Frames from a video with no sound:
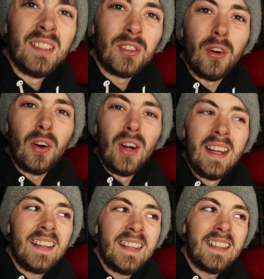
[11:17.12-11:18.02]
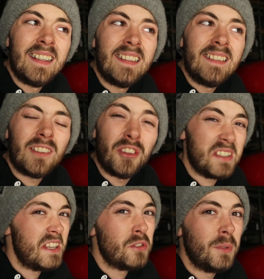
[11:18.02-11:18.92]
So, it's got to
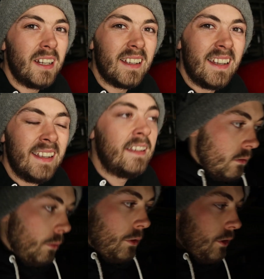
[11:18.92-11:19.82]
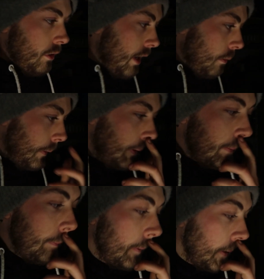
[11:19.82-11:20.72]
say something on it. What we're going to do now, we're
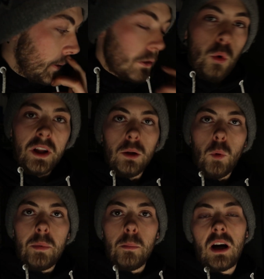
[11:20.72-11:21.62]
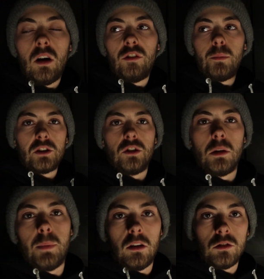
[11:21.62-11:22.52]
going to quickly whip them back off, make sure
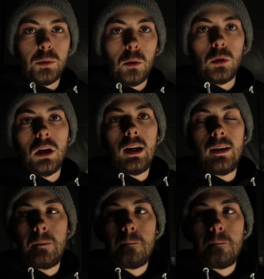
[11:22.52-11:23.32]
they balance properly.